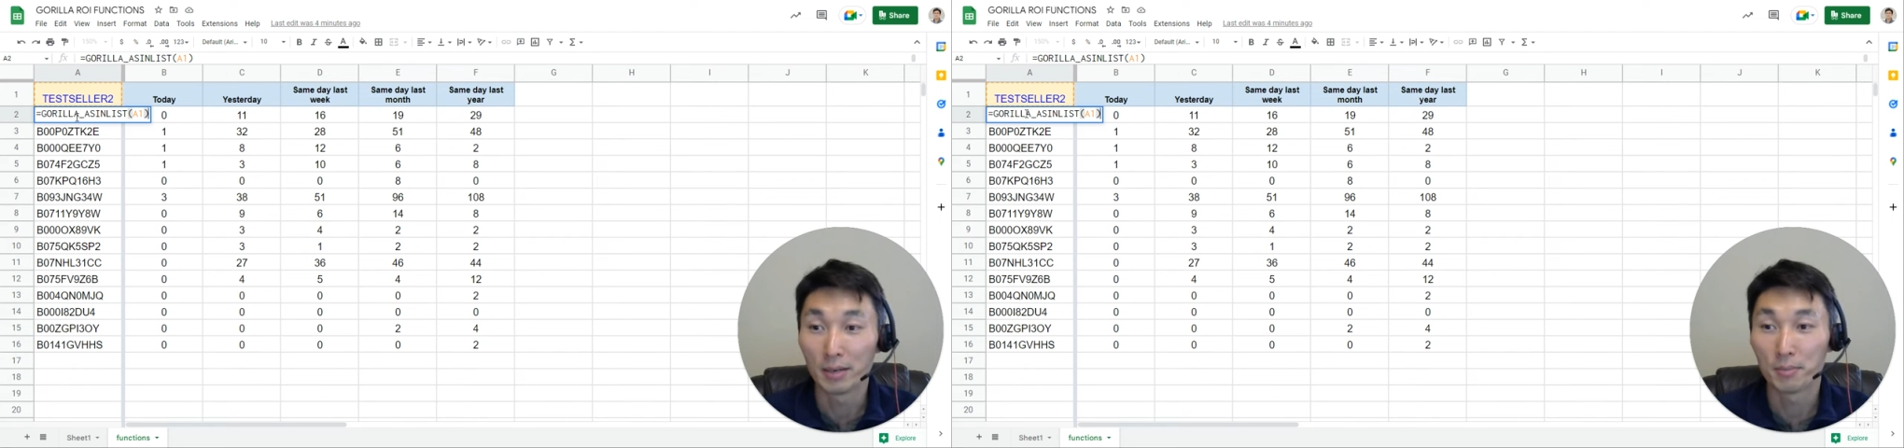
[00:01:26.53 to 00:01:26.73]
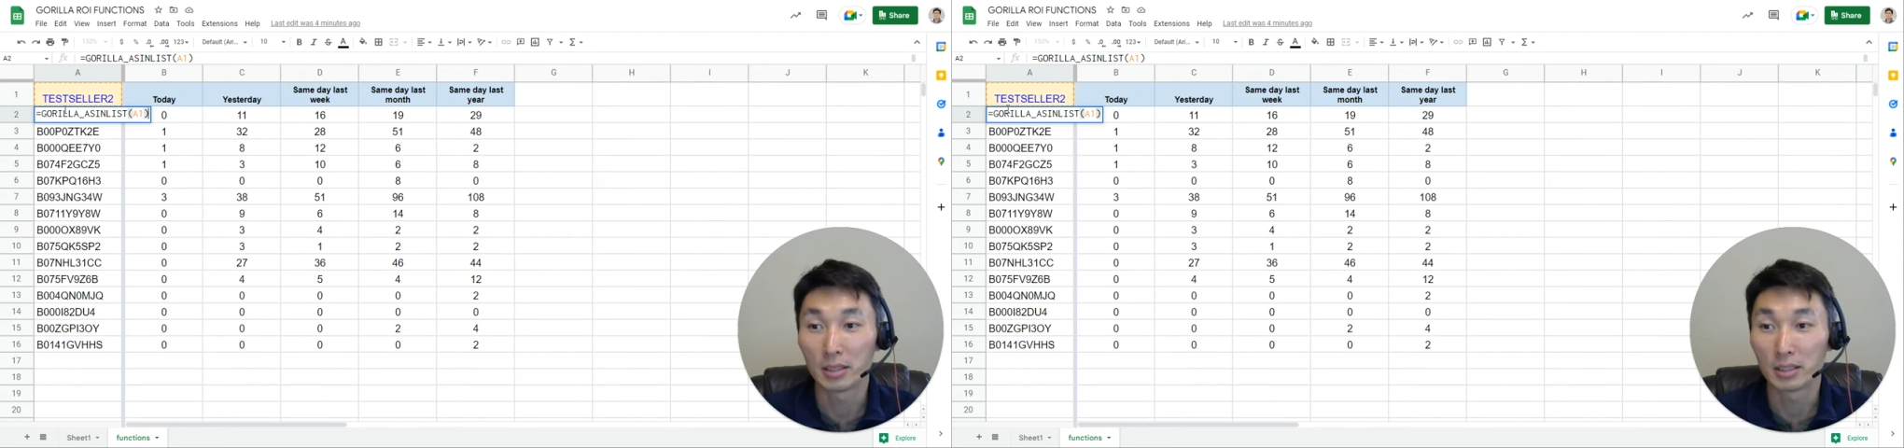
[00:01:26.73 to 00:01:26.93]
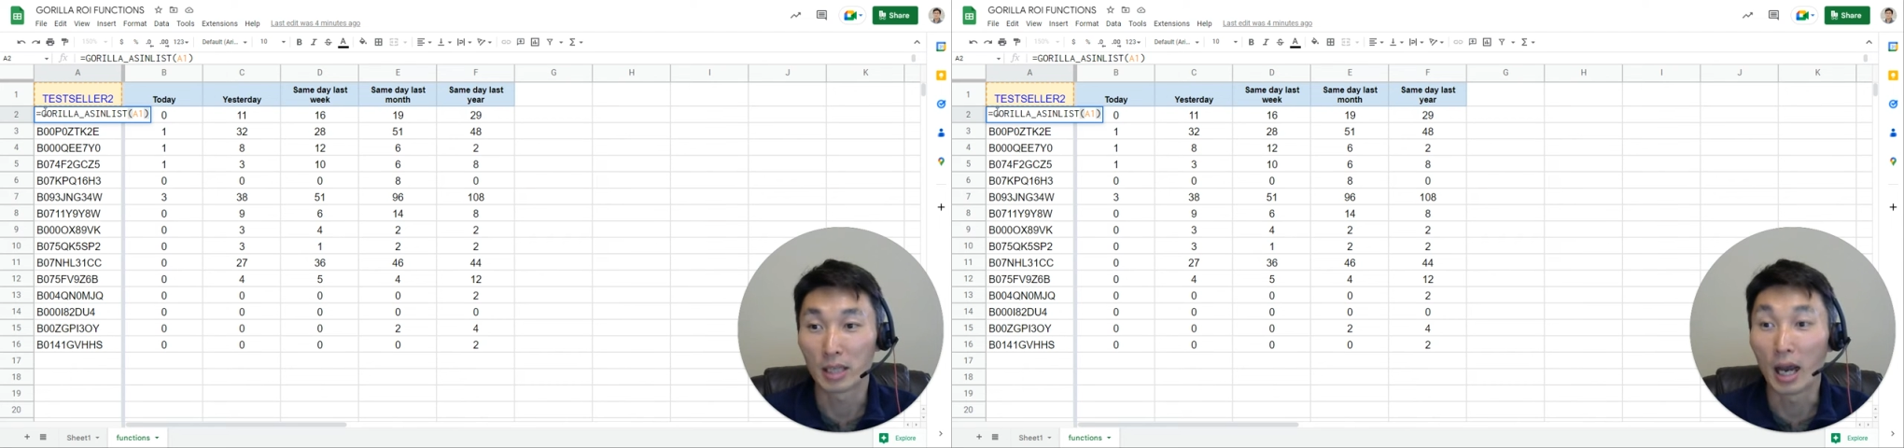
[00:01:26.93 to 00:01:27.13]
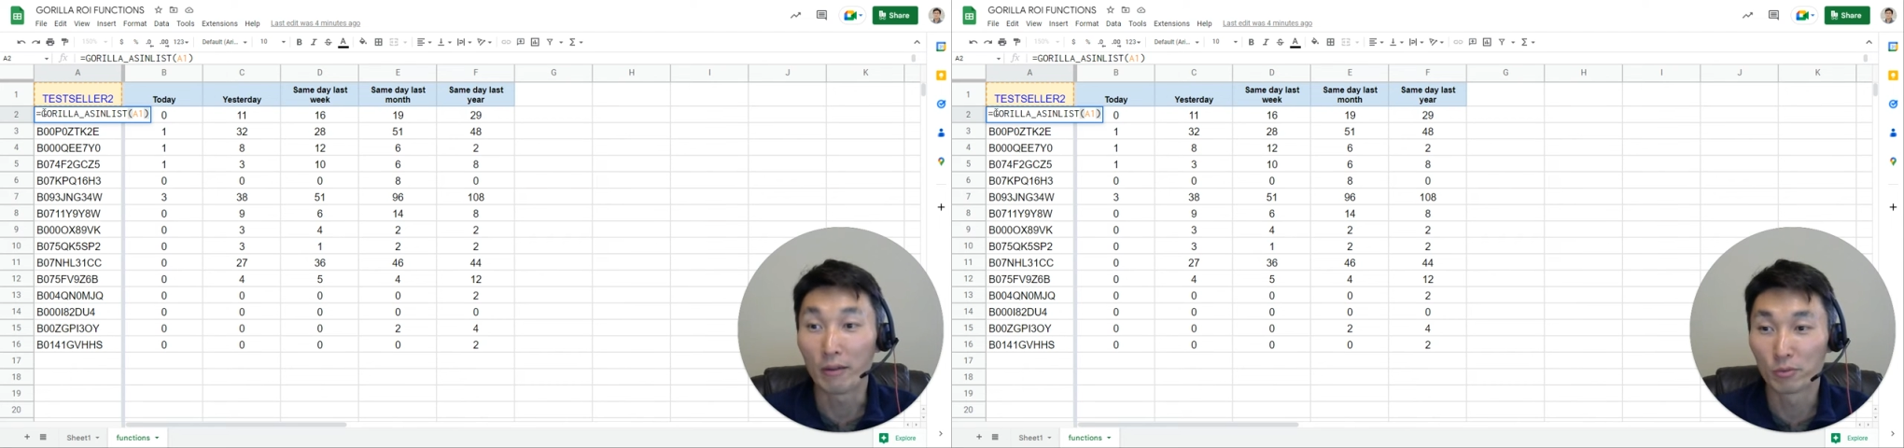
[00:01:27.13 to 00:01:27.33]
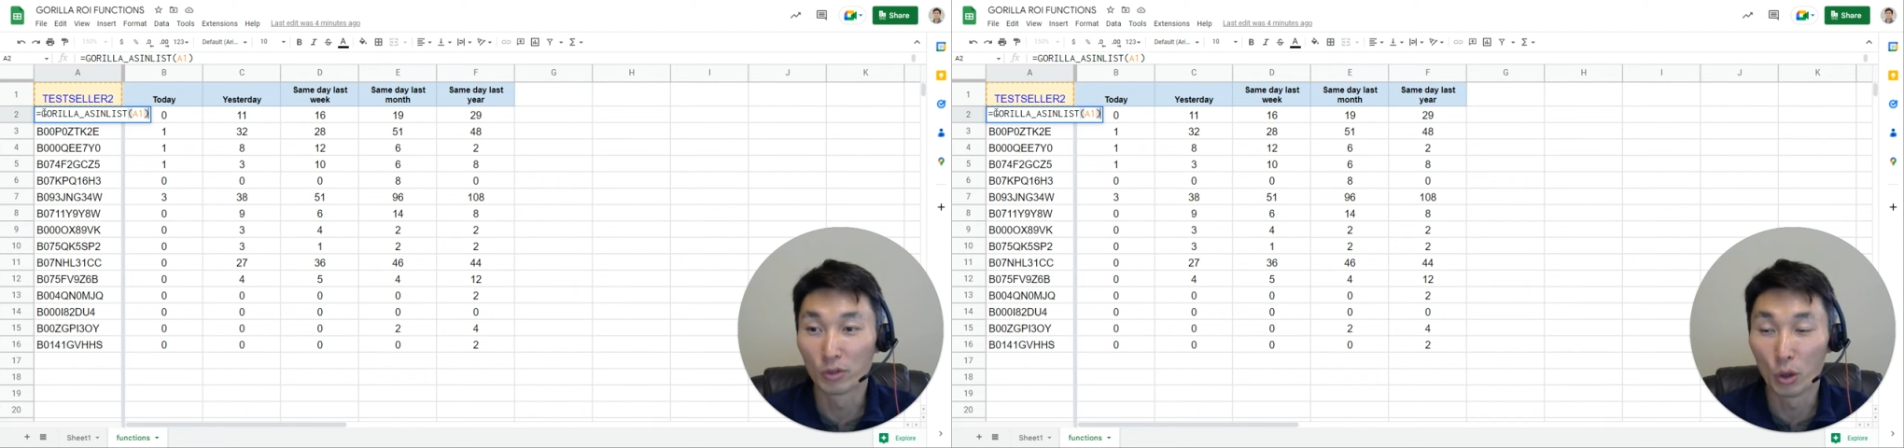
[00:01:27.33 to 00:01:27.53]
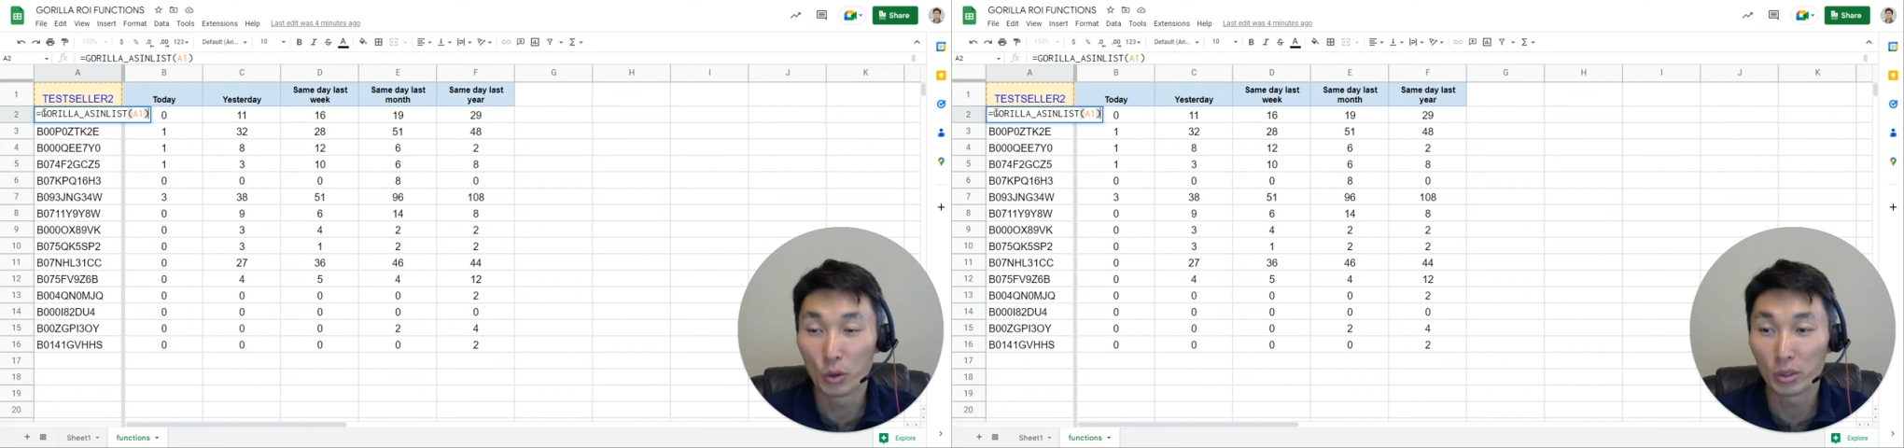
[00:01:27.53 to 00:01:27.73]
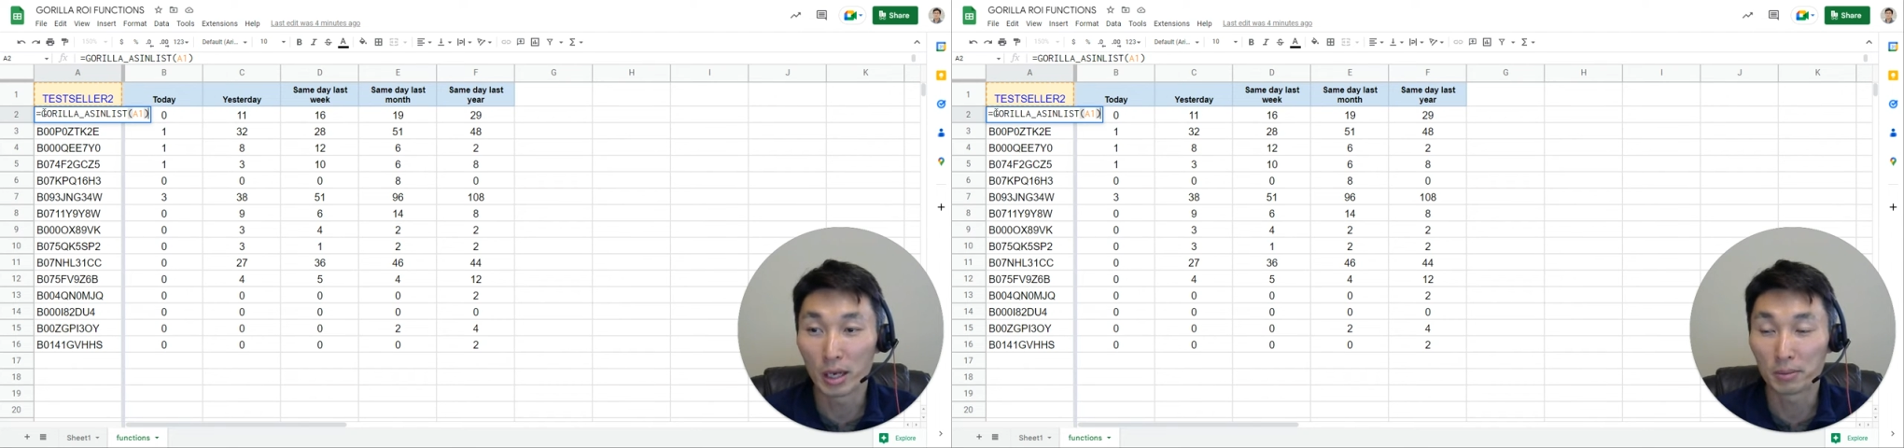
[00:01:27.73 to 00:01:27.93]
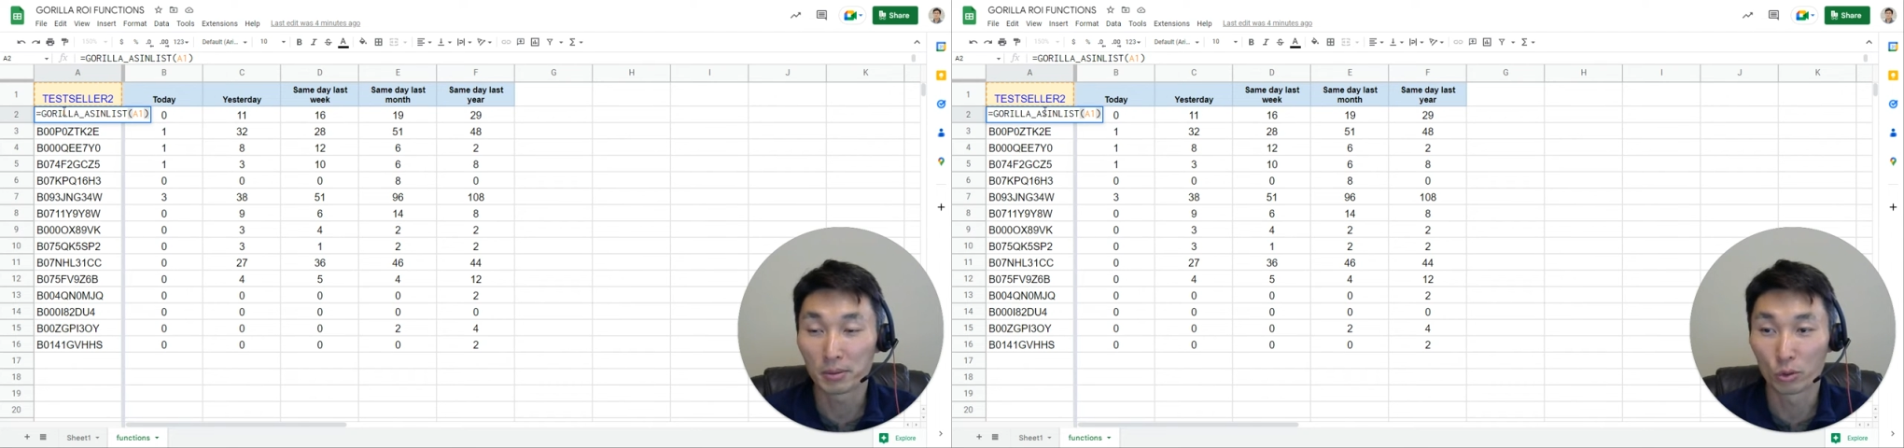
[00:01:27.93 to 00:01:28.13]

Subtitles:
But I've loaded up